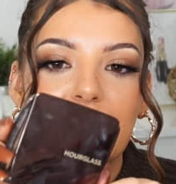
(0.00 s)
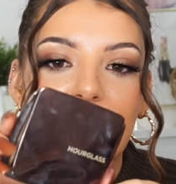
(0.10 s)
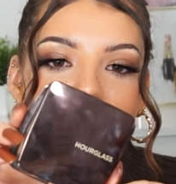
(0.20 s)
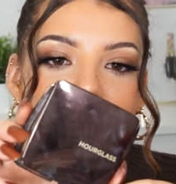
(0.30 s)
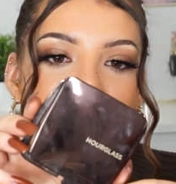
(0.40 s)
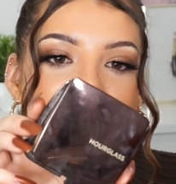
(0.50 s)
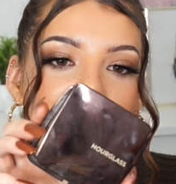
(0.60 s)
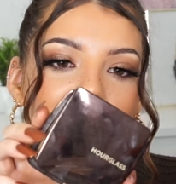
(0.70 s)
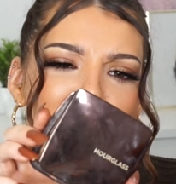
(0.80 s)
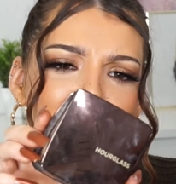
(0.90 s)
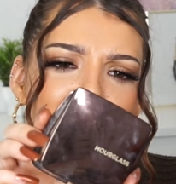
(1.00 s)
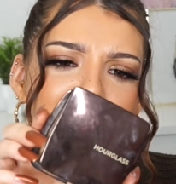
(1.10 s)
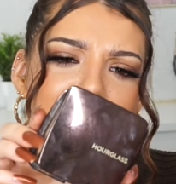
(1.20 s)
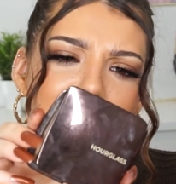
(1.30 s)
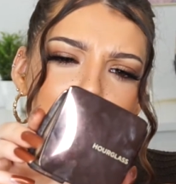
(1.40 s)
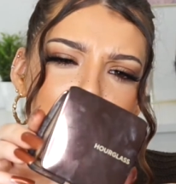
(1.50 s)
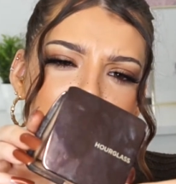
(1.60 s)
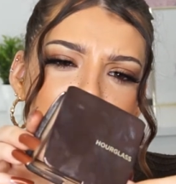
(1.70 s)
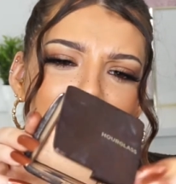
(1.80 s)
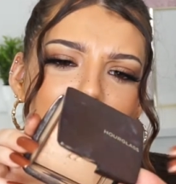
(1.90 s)
is the Hourglass
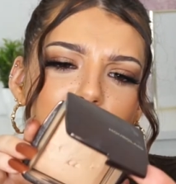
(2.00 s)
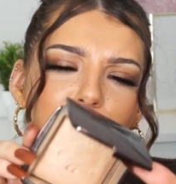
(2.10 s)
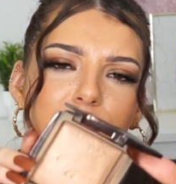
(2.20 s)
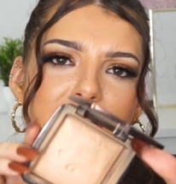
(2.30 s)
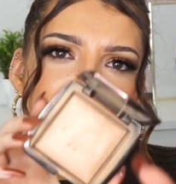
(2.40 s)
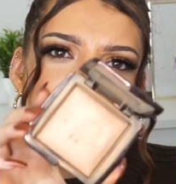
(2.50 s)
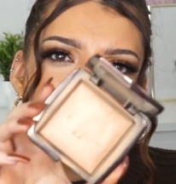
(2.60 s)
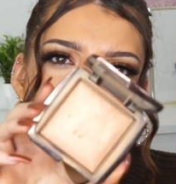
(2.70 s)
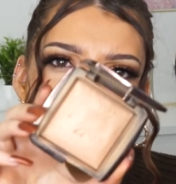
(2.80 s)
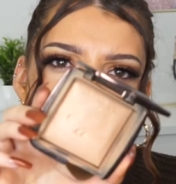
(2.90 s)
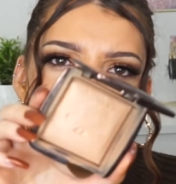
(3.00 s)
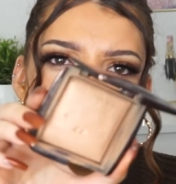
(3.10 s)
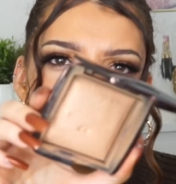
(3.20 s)
Ambient Radiant Light